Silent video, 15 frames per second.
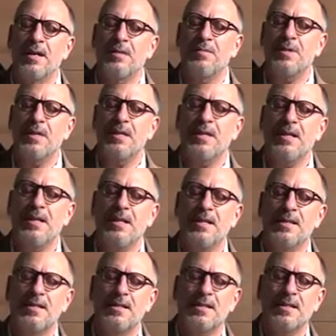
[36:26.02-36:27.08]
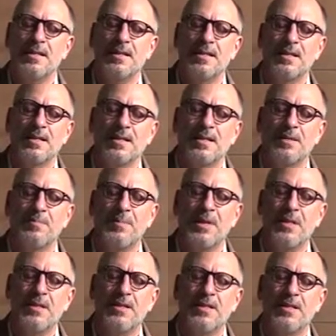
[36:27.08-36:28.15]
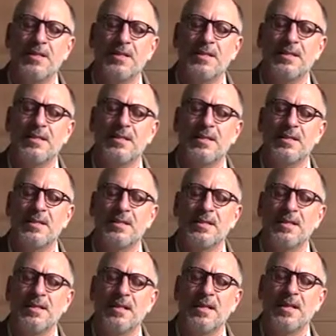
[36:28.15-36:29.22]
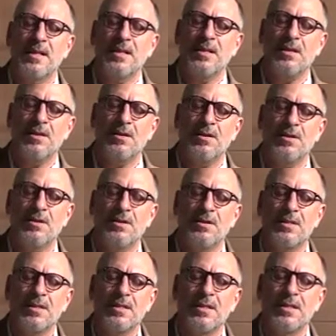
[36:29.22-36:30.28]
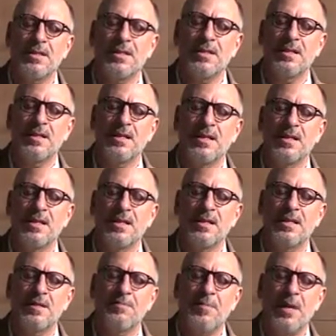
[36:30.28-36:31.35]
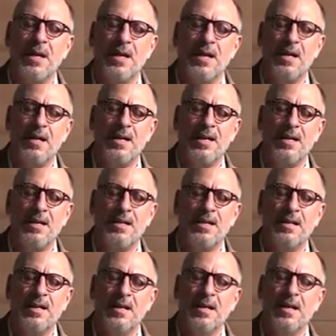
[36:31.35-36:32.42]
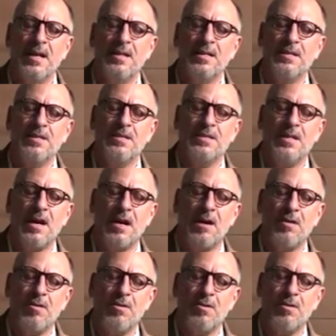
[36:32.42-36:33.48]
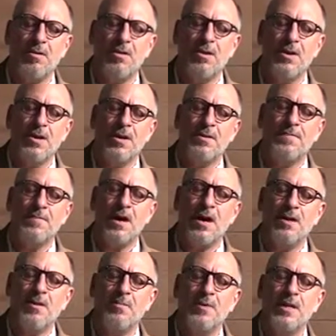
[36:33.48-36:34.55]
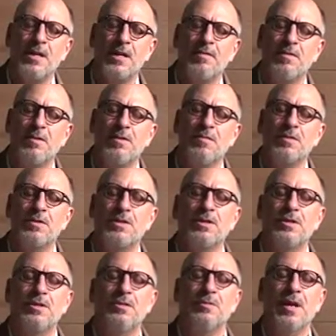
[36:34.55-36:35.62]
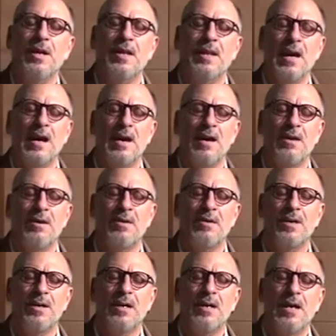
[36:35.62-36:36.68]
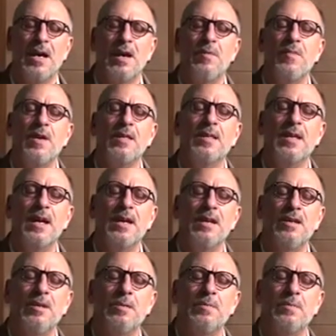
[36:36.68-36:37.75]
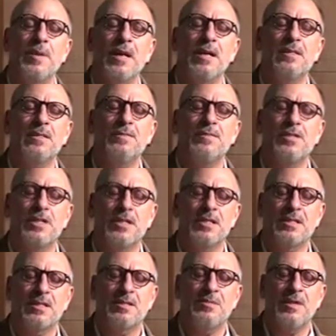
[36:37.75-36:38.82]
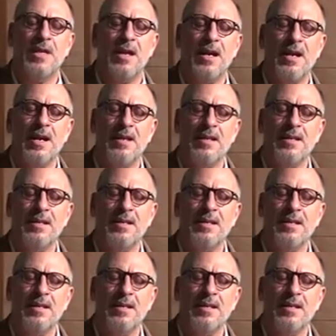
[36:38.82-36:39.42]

release the bitterness and the hurt and the pain and the sorrow. Father, we give it over to you right now. And we thank you because of Jesus we can.